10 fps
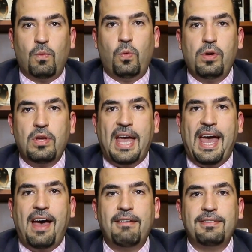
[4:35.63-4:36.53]
Will you
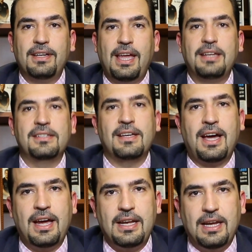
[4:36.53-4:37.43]
have
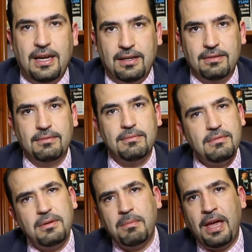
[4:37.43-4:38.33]
anxiety?
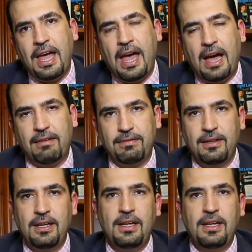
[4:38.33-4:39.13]
You may have.